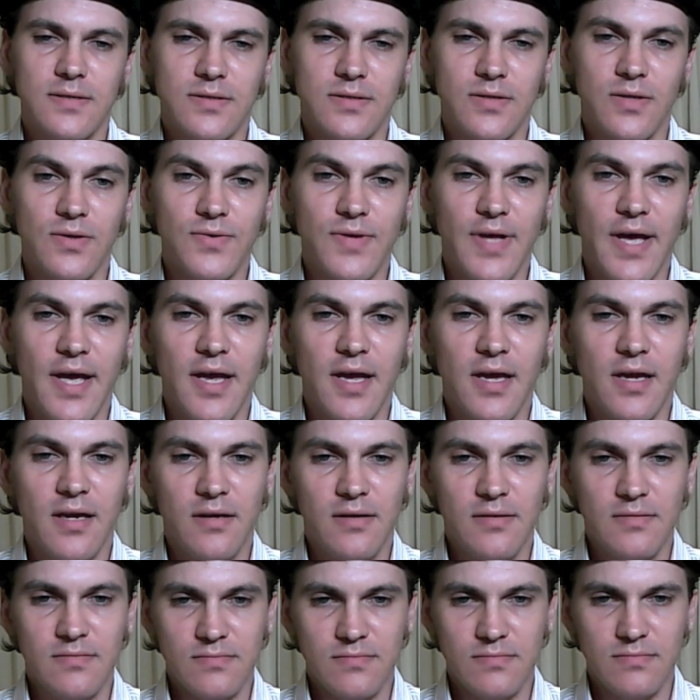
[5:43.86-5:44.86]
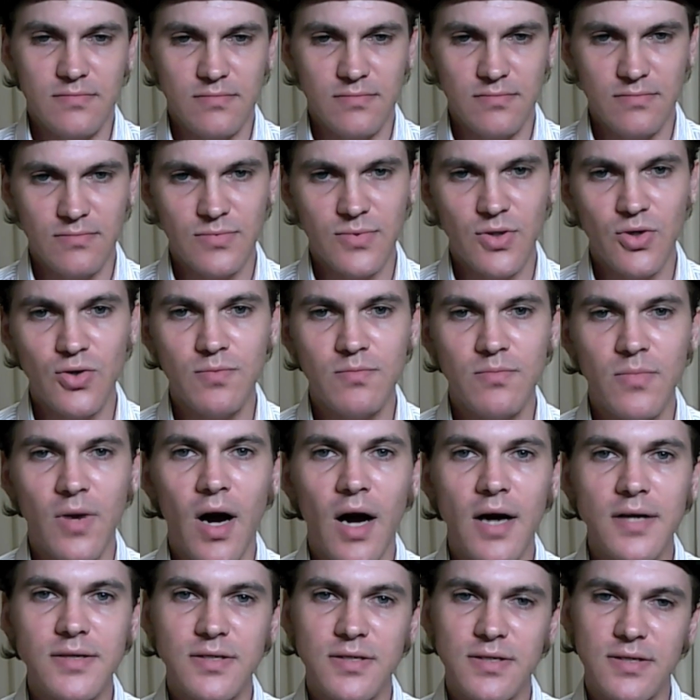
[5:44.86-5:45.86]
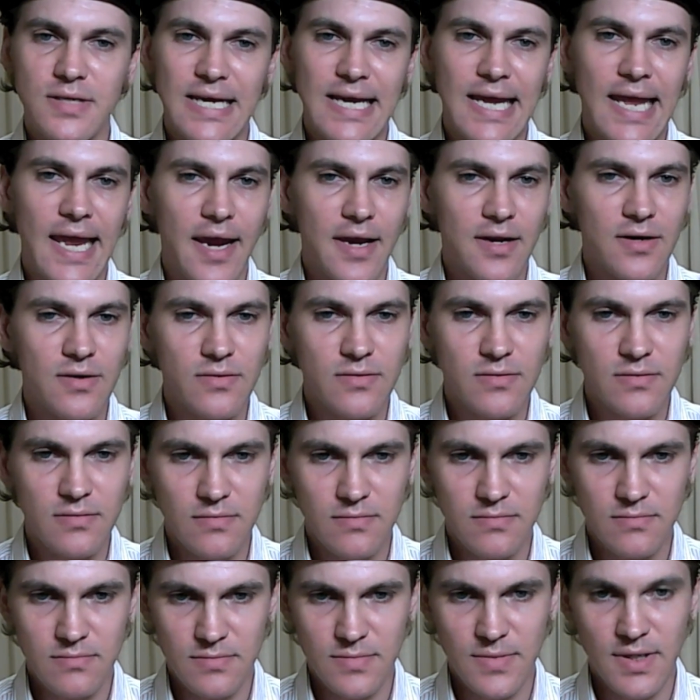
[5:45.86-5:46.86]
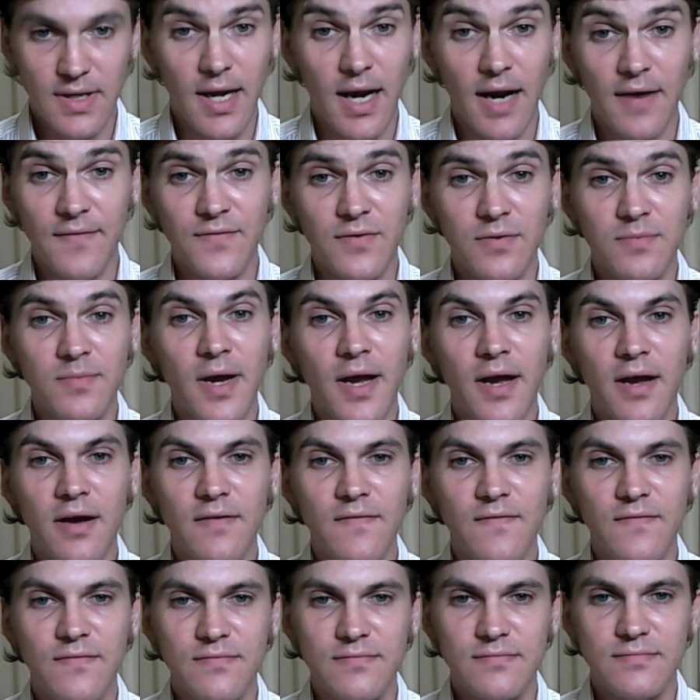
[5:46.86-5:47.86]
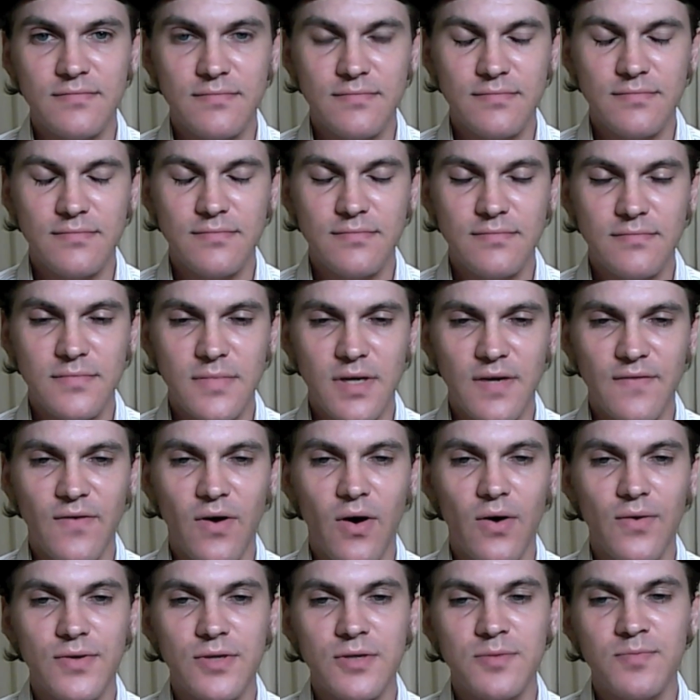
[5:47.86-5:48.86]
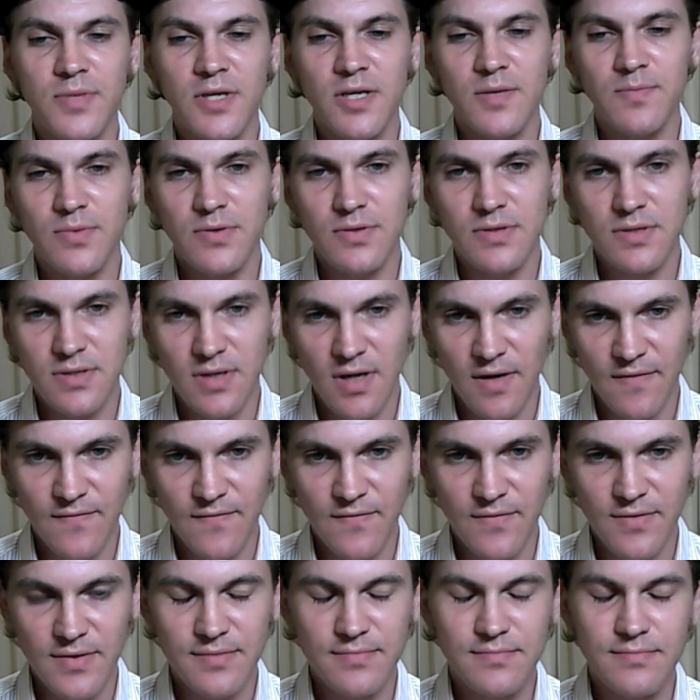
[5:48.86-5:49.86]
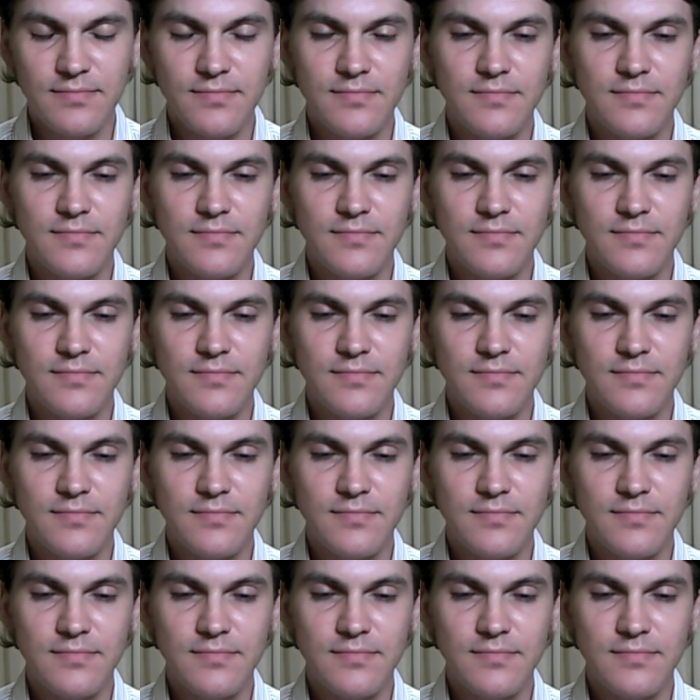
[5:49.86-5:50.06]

do they do much to handle the aftermath of all these people suffering?